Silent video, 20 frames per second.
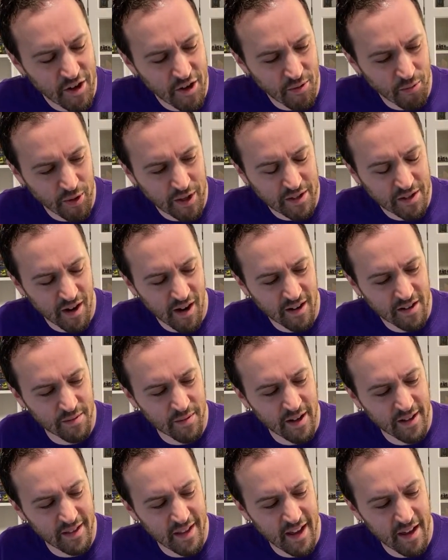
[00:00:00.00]
we talked
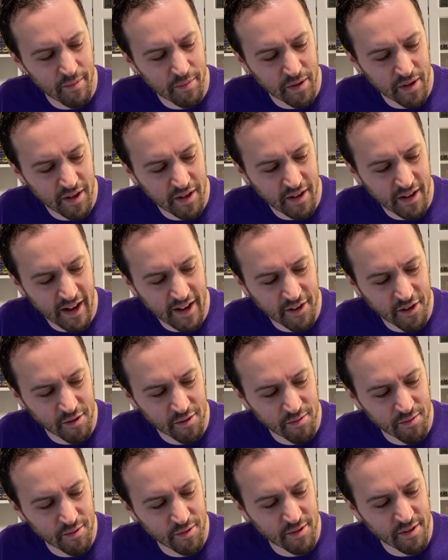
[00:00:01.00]
about that, but I
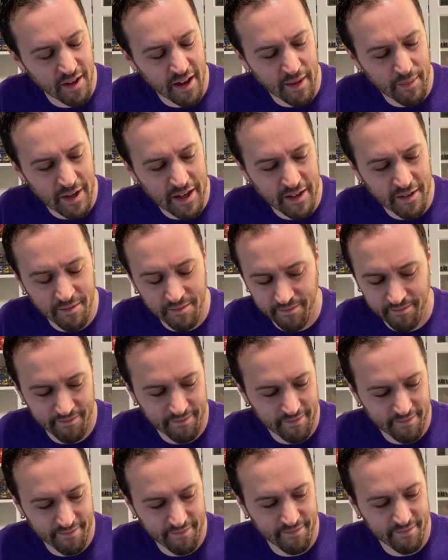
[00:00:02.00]
don't really. I mean,
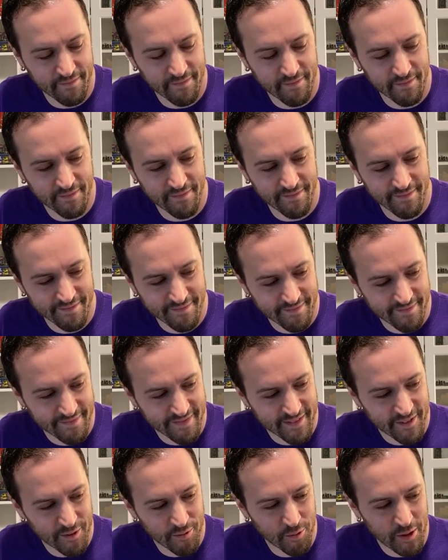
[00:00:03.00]

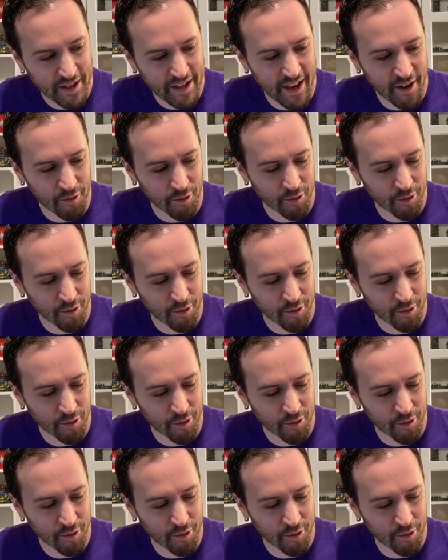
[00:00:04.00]
we can't